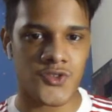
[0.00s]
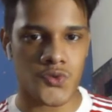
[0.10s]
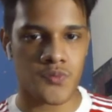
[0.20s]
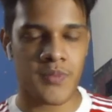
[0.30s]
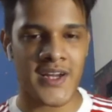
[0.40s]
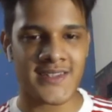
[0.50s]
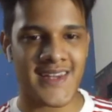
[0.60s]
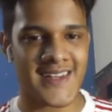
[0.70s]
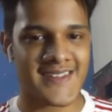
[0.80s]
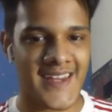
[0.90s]
to.
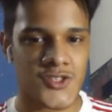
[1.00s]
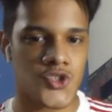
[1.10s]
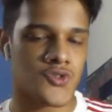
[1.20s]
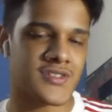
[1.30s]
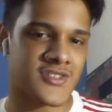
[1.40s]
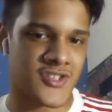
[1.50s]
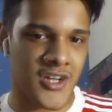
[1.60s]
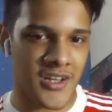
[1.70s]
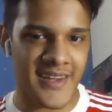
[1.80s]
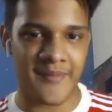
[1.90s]
Players like Sancho is
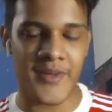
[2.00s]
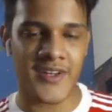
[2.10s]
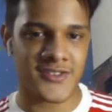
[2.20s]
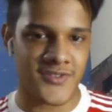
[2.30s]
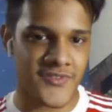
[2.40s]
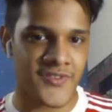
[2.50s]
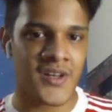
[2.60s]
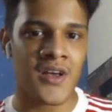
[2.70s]
struggling because of